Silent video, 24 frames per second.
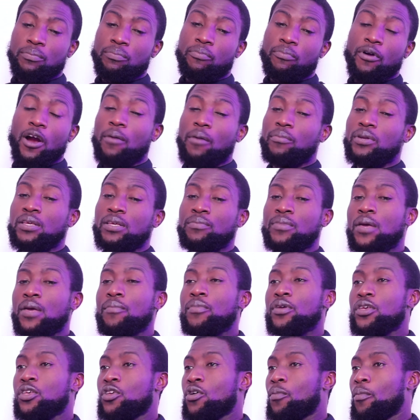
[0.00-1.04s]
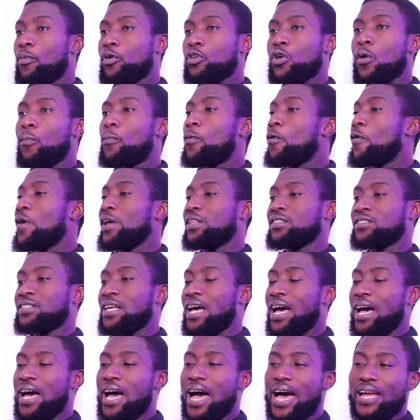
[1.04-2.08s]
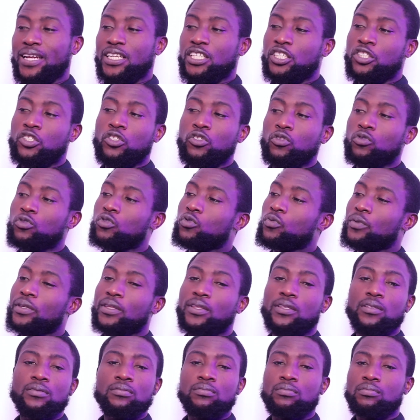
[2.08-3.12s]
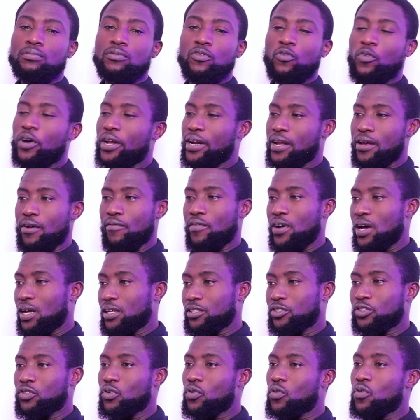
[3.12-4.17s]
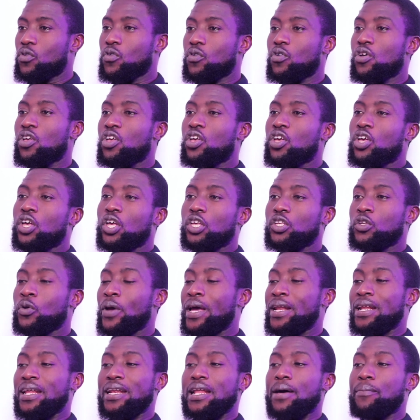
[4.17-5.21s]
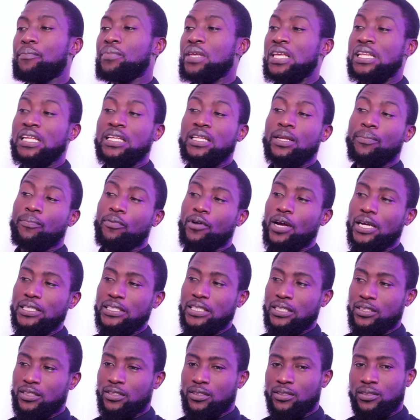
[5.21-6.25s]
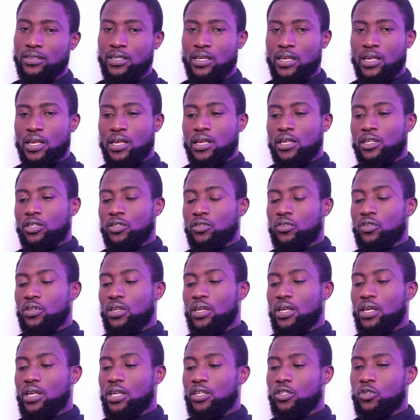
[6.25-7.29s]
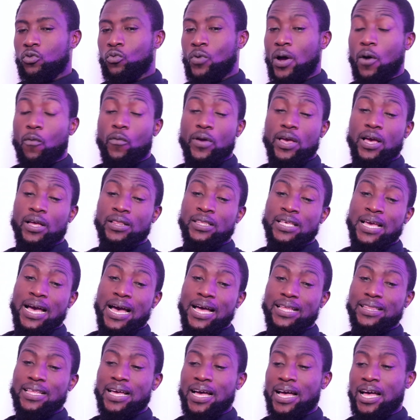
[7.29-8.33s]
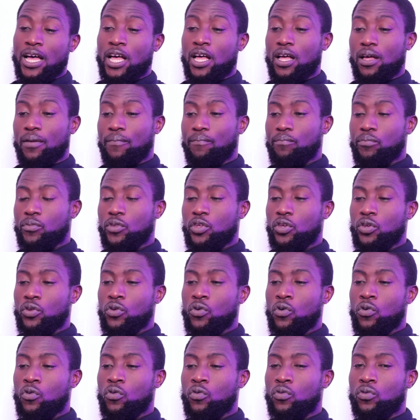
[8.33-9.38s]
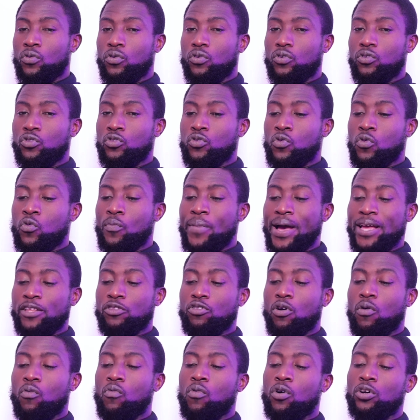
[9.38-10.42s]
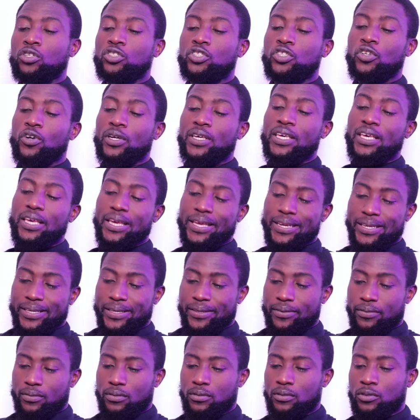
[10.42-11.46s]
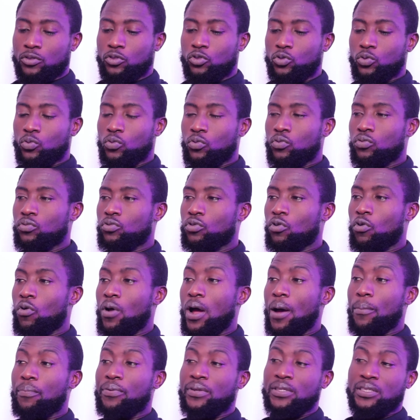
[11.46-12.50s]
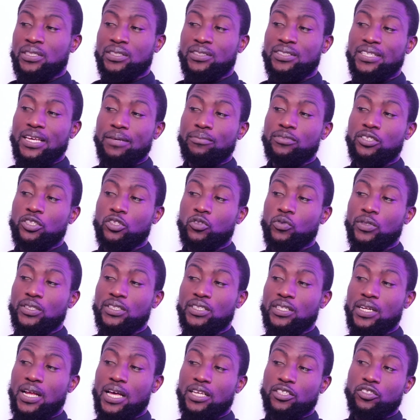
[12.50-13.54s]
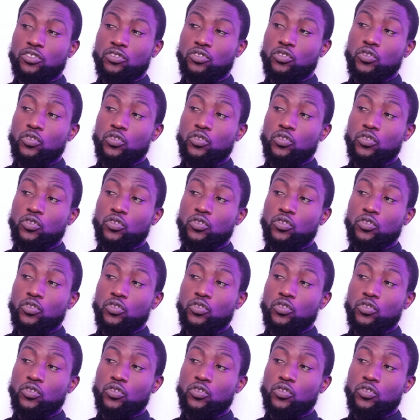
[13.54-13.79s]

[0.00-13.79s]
Probably maybe your parents had issues with whatever. So you ended up being in the projects. One way or the other, you might not want your kid to grow up in the same situation as